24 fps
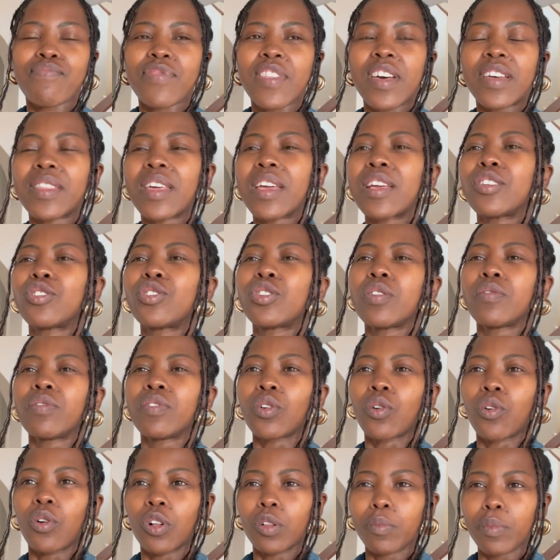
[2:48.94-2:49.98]
they used to even
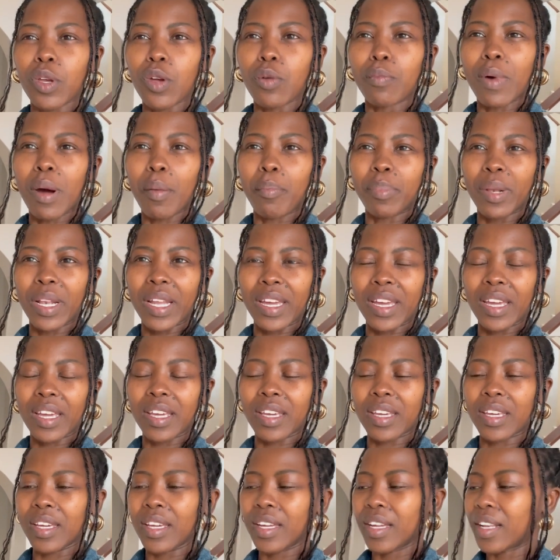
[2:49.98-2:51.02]
call me Uma
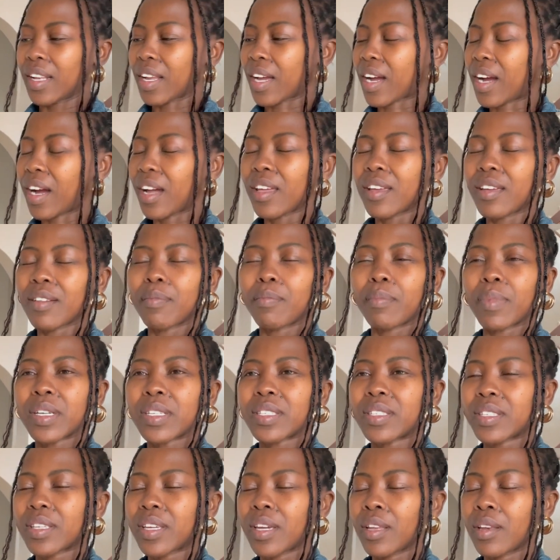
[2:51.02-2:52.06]
Blake. Like, my
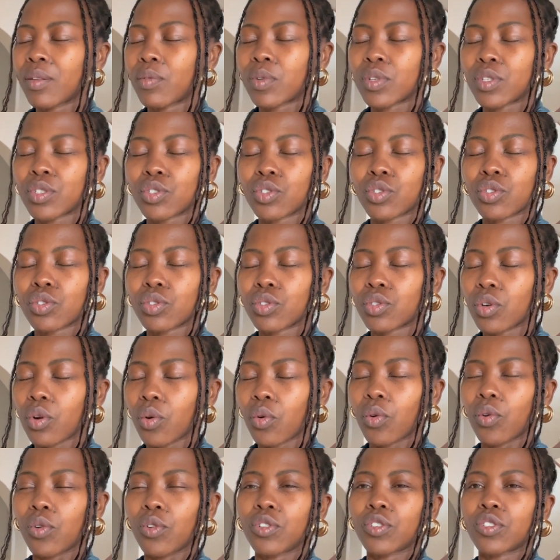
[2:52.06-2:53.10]
skin was so
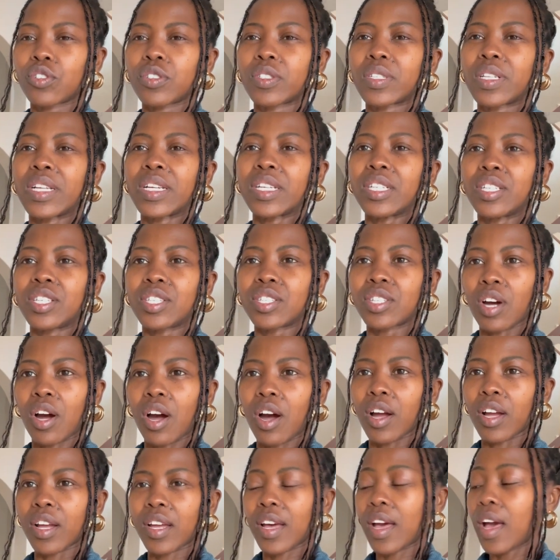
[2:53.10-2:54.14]
gorgeously
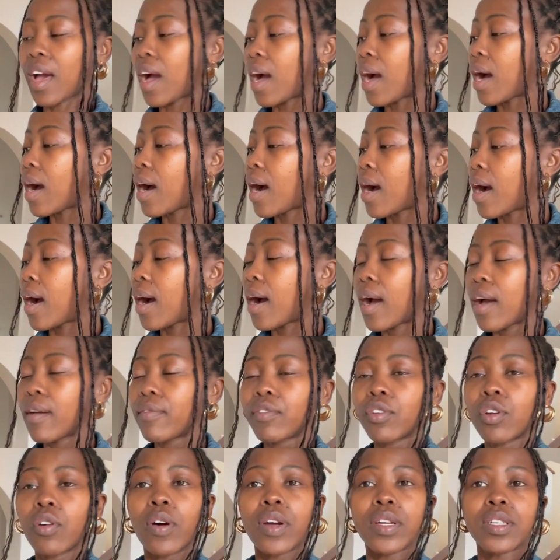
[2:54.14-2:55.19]
dark. I have
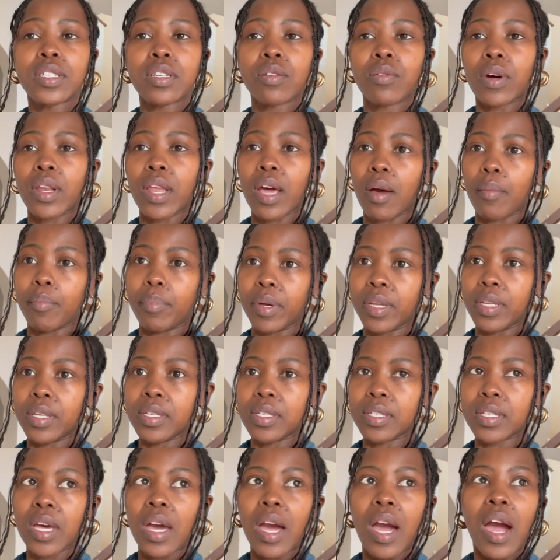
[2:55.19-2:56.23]
no idea what
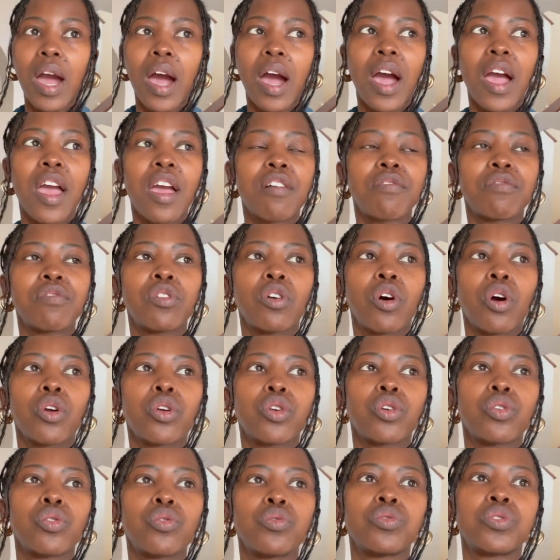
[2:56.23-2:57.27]
happened. I have not
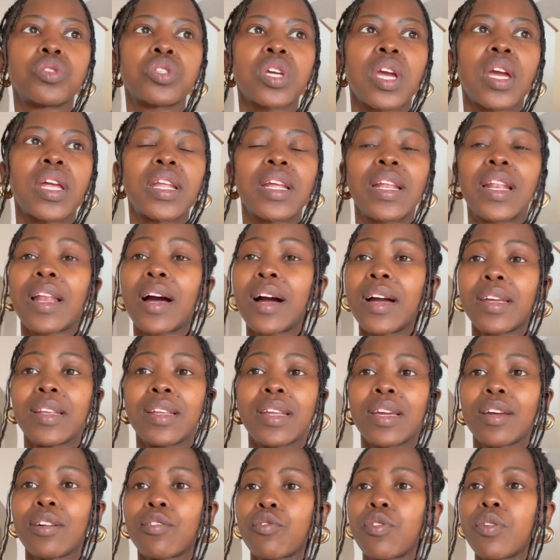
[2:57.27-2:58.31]
used any
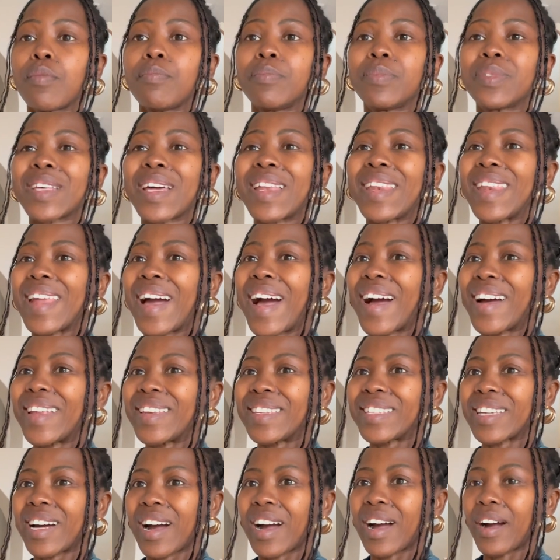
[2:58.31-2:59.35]
lightening creams.
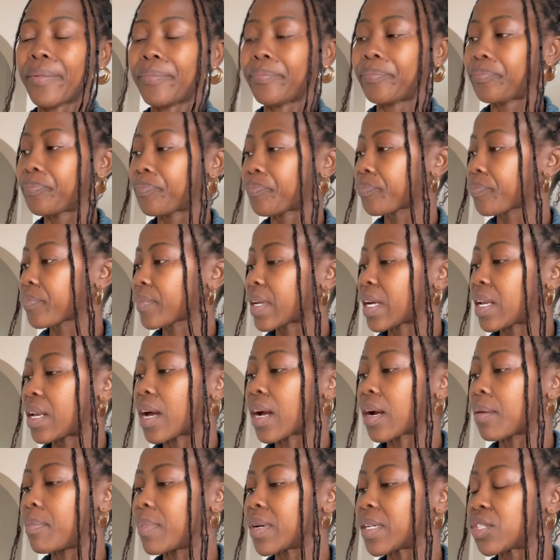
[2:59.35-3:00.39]
Nada.
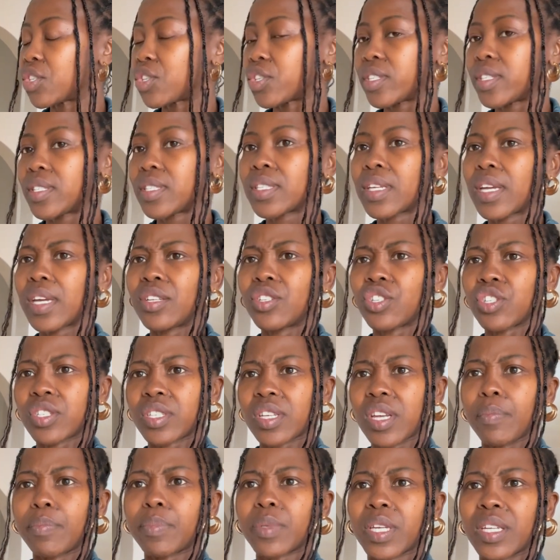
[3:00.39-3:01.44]
Like, my skin just
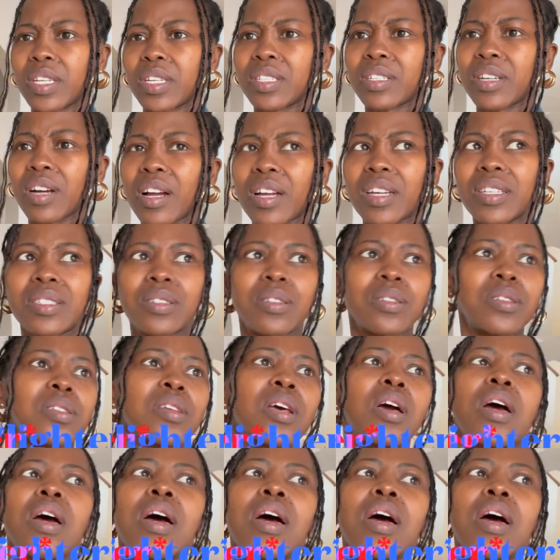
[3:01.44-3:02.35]
keeps getting dark. It's just